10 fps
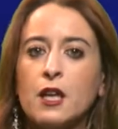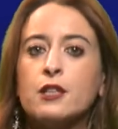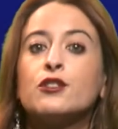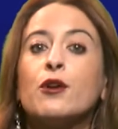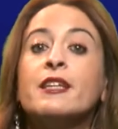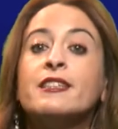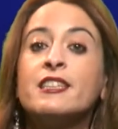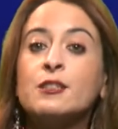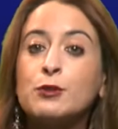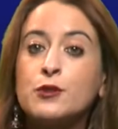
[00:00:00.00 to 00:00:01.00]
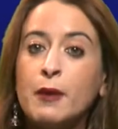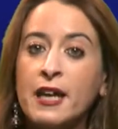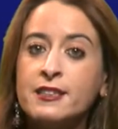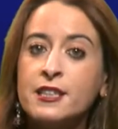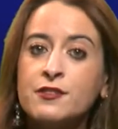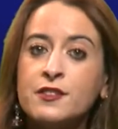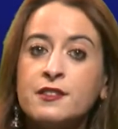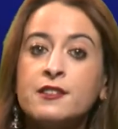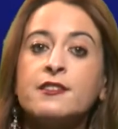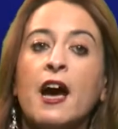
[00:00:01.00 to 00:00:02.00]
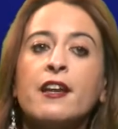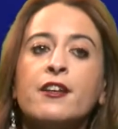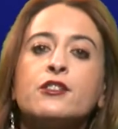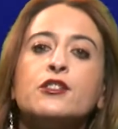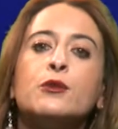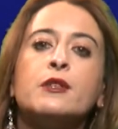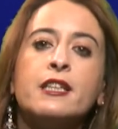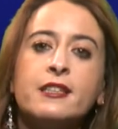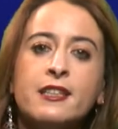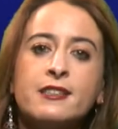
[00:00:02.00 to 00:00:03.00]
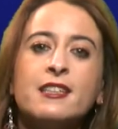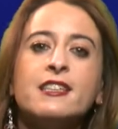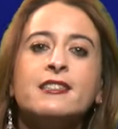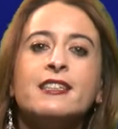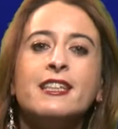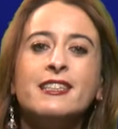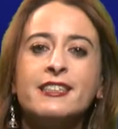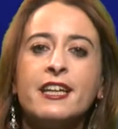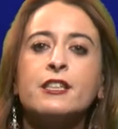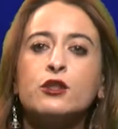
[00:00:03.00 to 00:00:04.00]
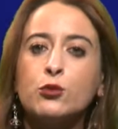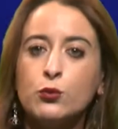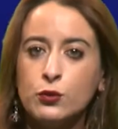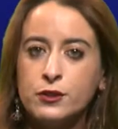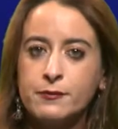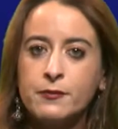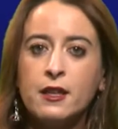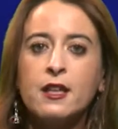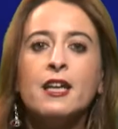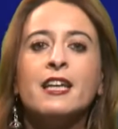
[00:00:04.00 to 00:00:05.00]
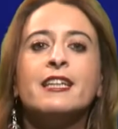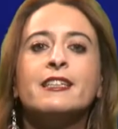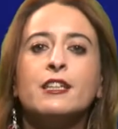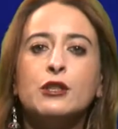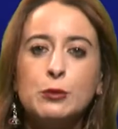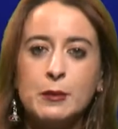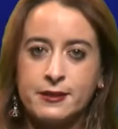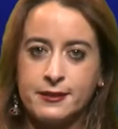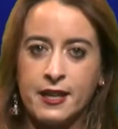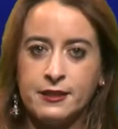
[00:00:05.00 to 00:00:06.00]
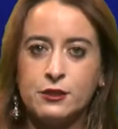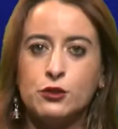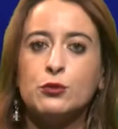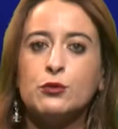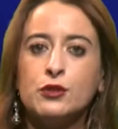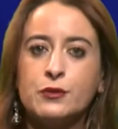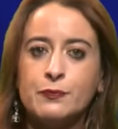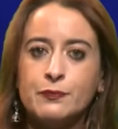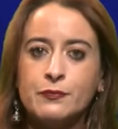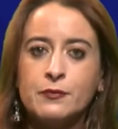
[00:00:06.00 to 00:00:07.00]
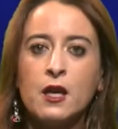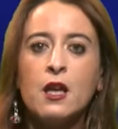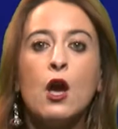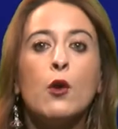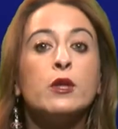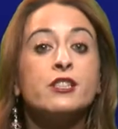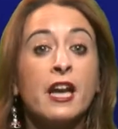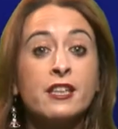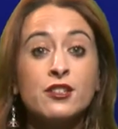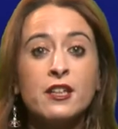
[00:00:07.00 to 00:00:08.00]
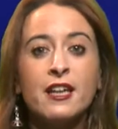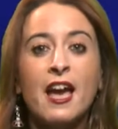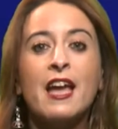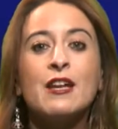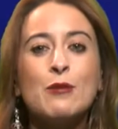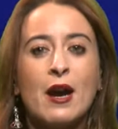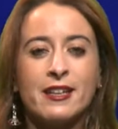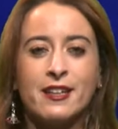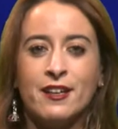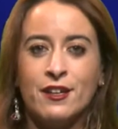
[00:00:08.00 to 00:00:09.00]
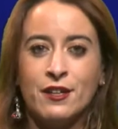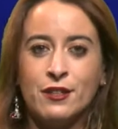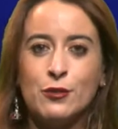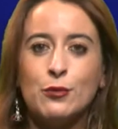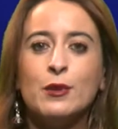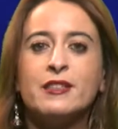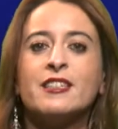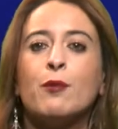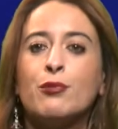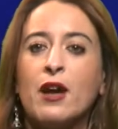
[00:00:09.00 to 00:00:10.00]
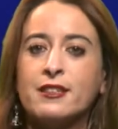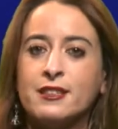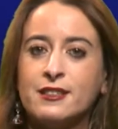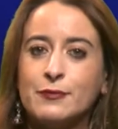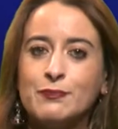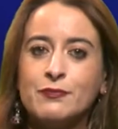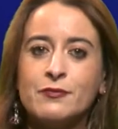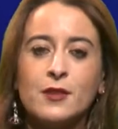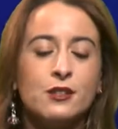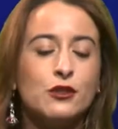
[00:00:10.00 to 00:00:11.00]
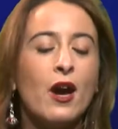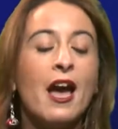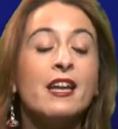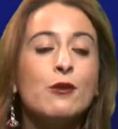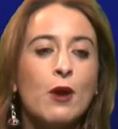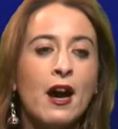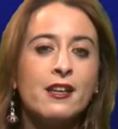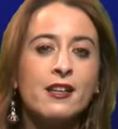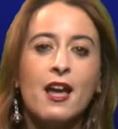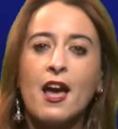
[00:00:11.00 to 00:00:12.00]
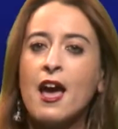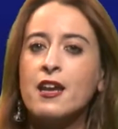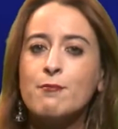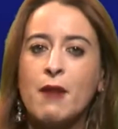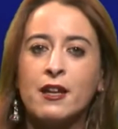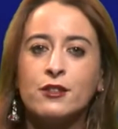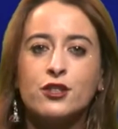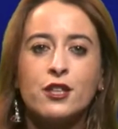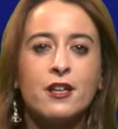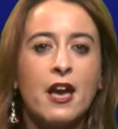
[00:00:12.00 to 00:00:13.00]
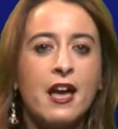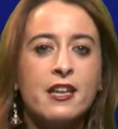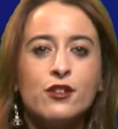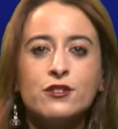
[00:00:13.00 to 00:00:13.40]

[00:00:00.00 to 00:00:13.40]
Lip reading: So in these perspectives, designers' uniqueness is in their tools, in their human-centered tools, which actually anyone can learn with some practice. So anyone, any manager, any